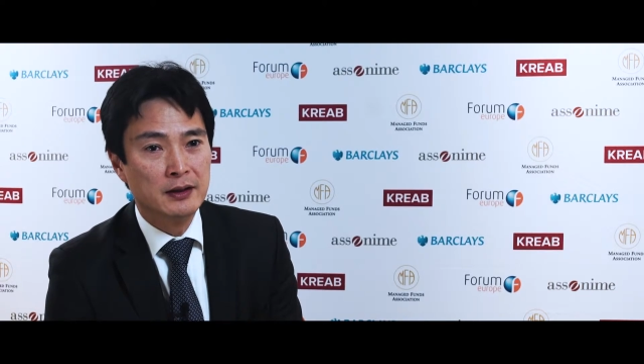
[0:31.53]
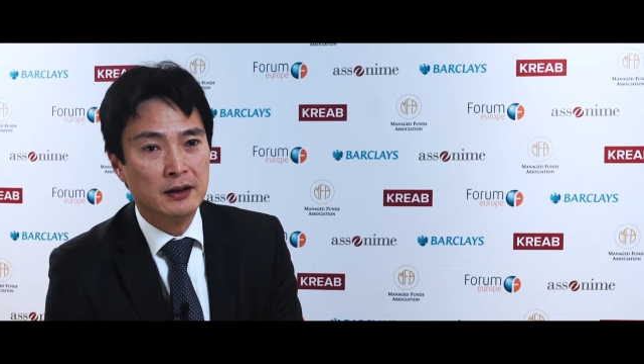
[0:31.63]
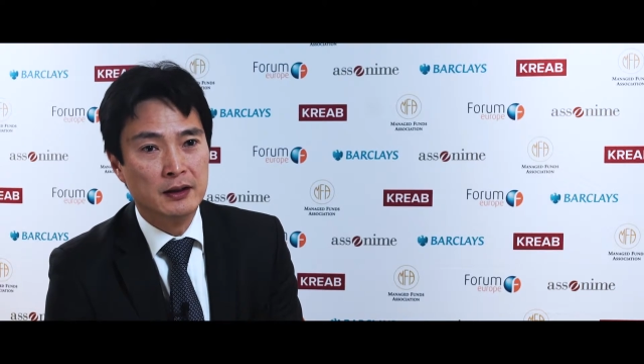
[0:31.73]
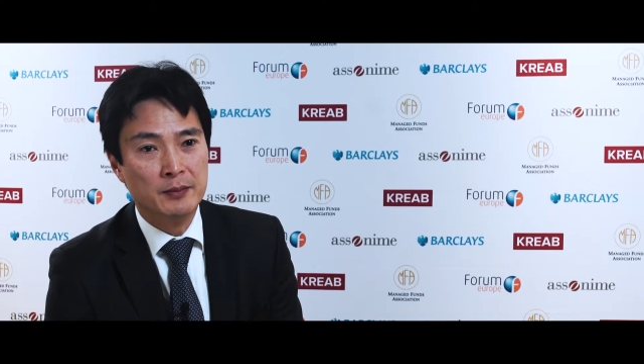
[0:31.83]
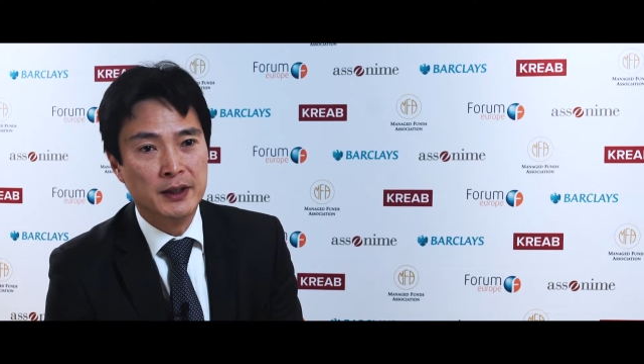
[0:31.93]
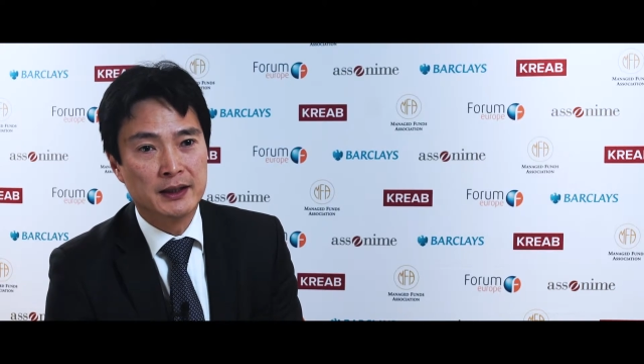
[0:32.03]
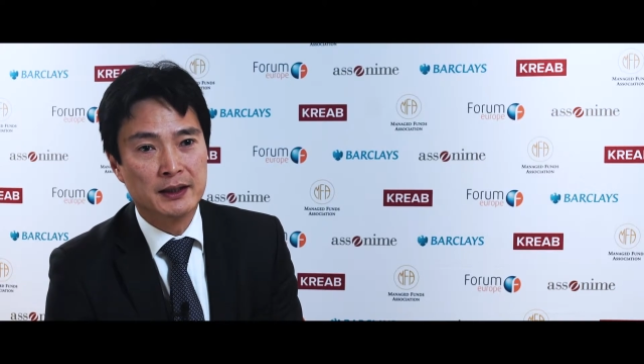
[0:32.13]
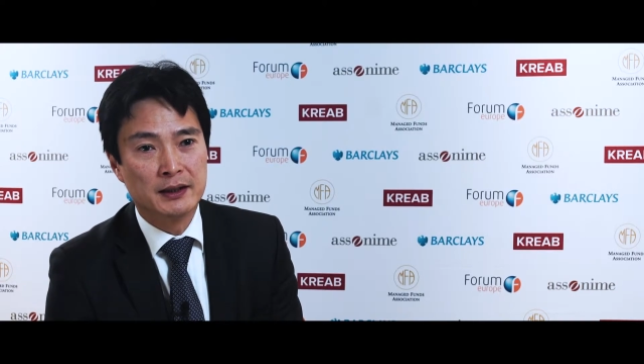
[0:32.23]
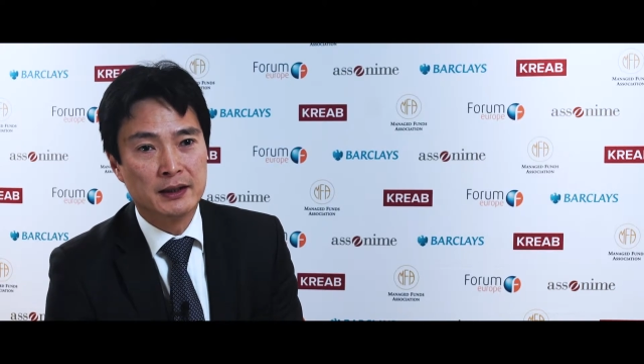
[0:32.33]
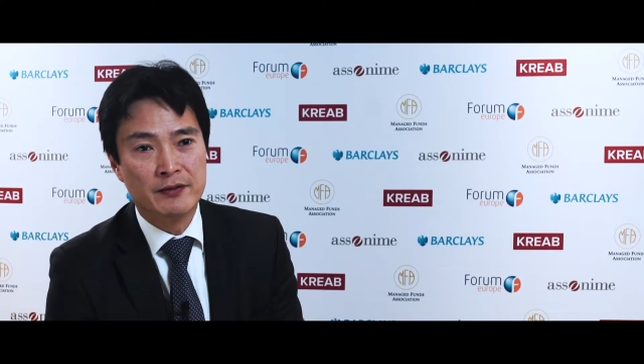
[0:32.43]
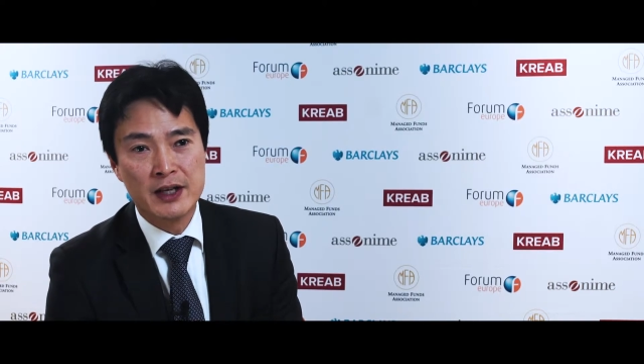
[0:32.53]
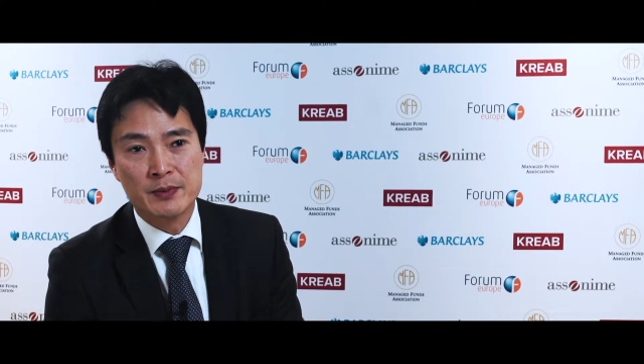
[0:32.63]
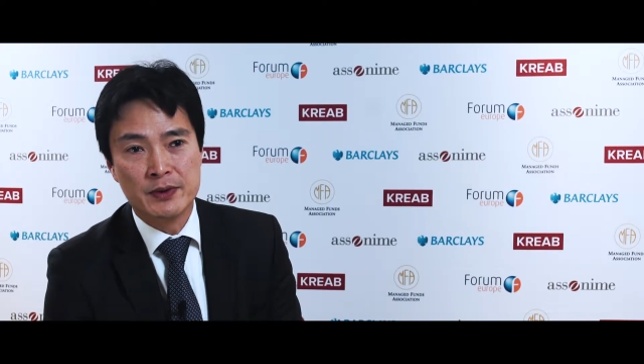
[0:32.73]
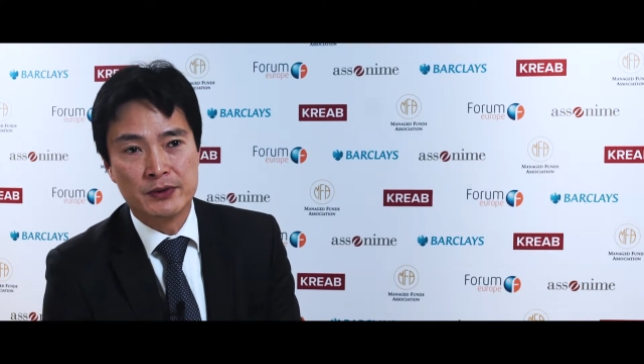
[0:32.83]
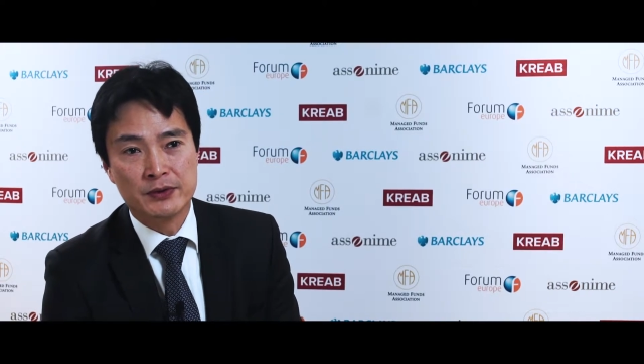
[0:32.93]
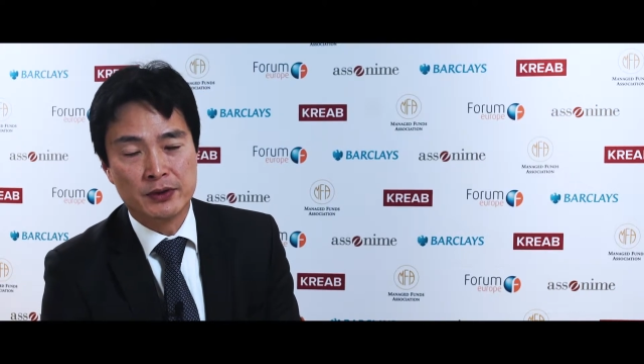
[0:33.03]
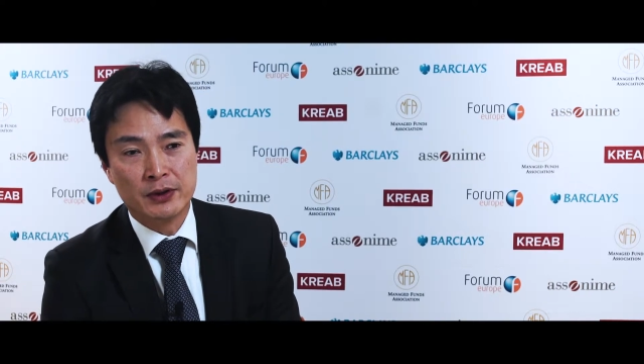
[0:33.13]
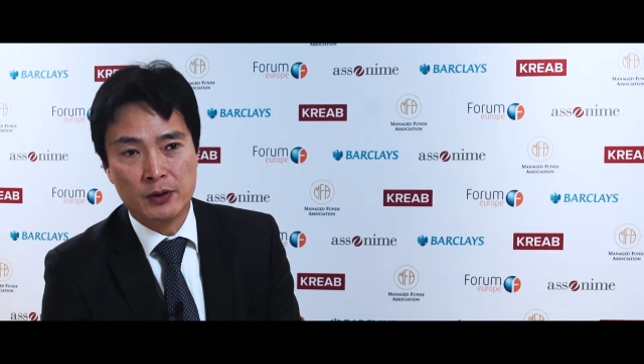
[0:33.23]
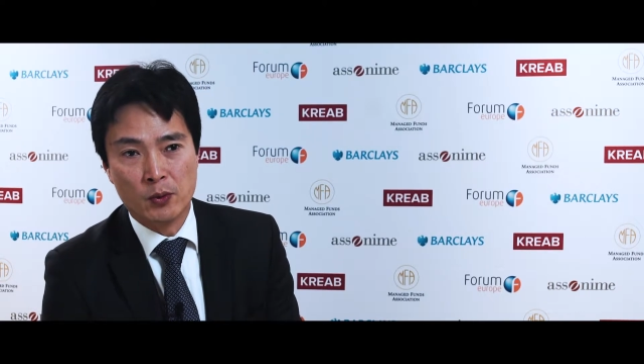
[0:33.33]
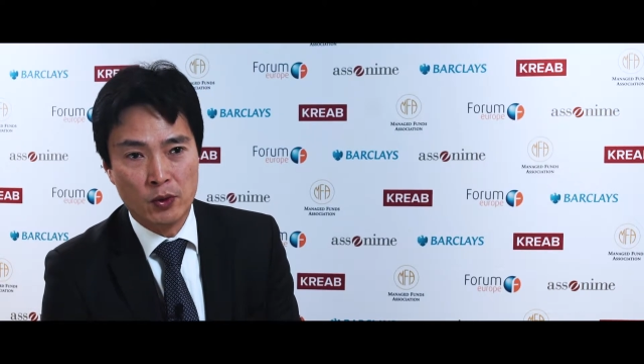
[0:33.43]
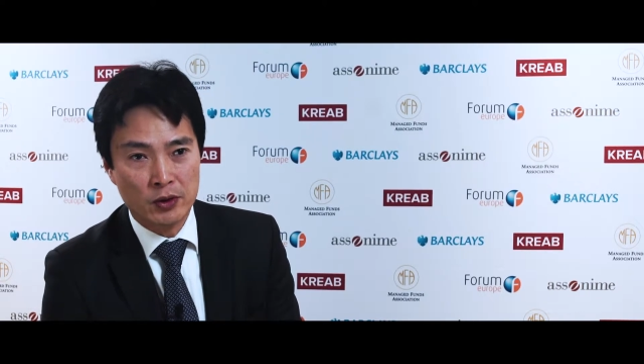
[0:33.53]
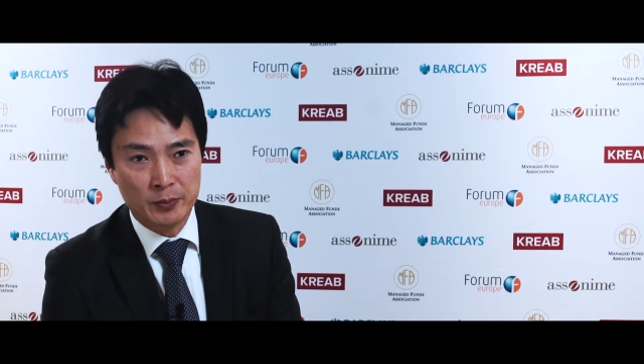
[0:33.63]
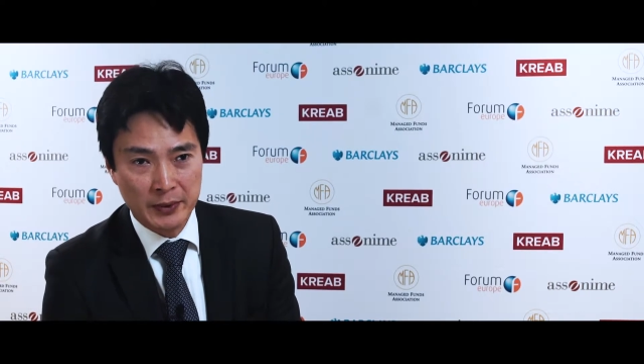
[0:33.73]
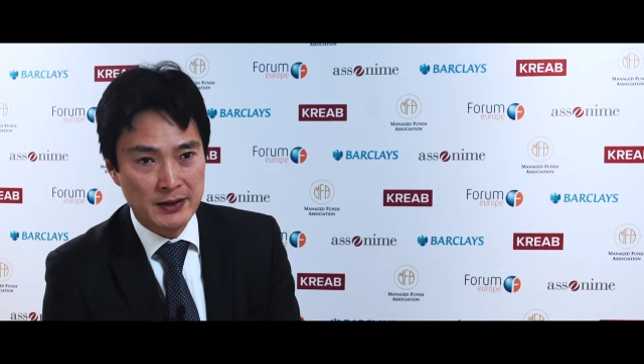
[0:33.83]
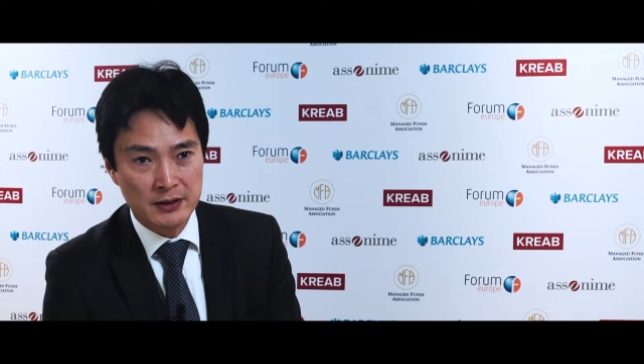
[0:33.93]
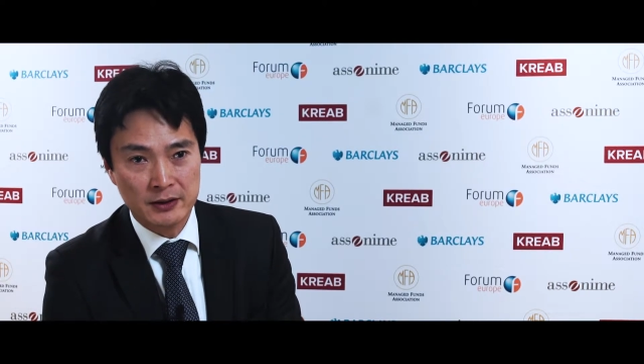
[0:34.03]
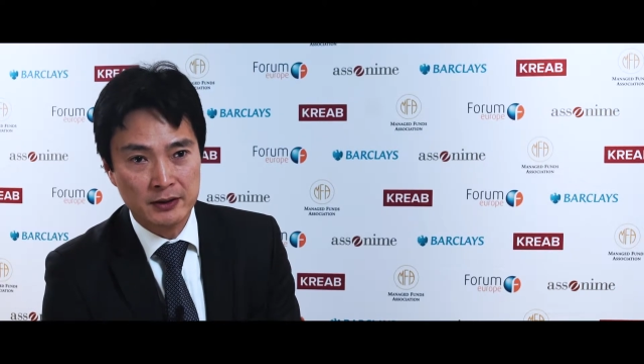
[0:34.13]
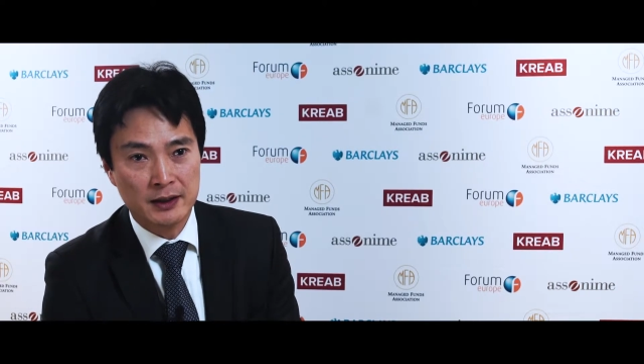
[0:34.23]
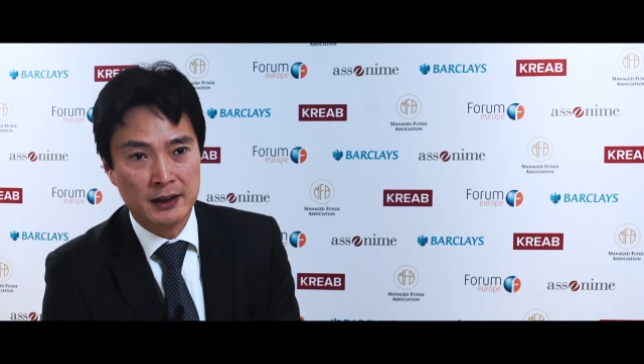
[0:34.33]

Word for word: uh, making investments uh, work better,